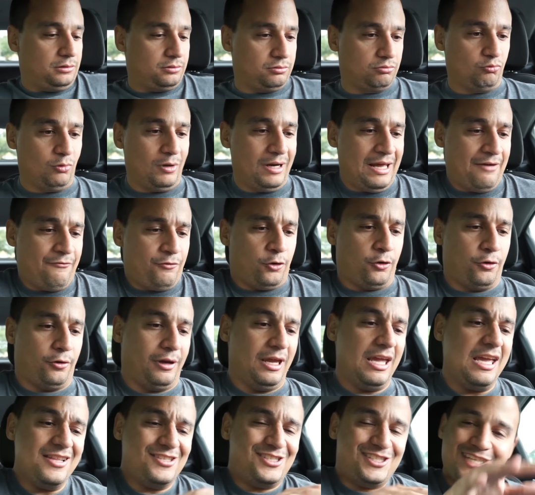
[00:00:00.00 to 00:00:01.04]
whatever
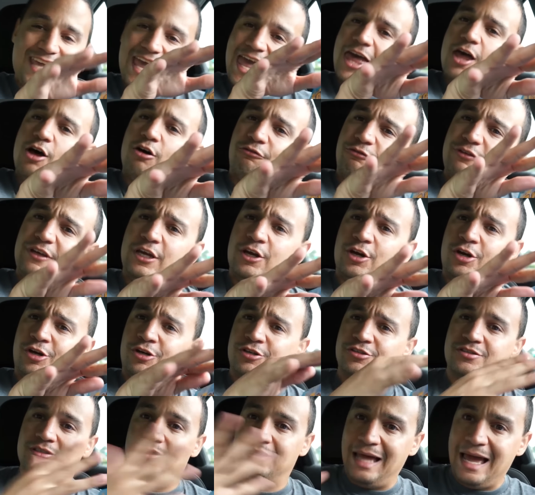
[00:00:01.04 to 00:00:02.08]
in scale
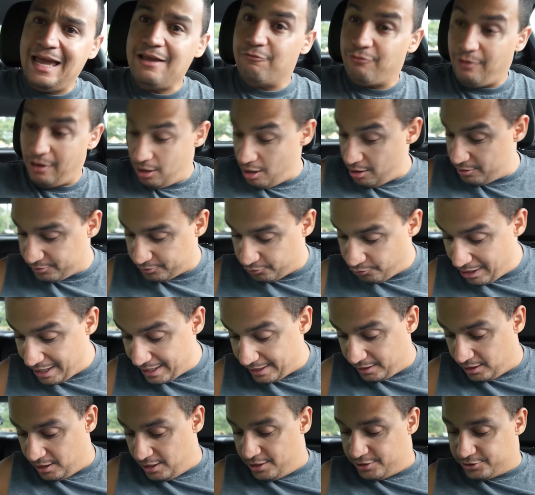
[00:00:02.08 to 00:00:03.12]
figures like oh
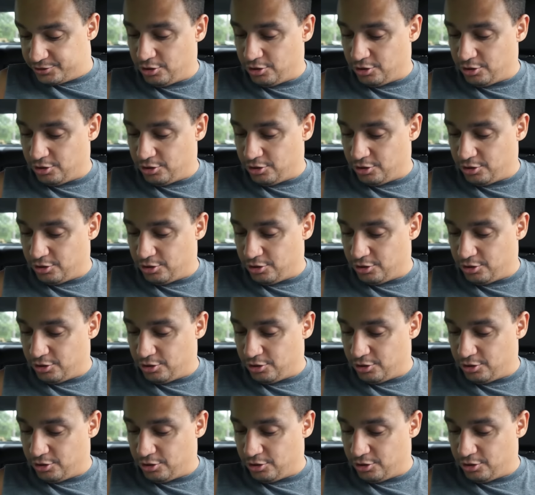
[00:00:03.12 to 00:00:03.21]
great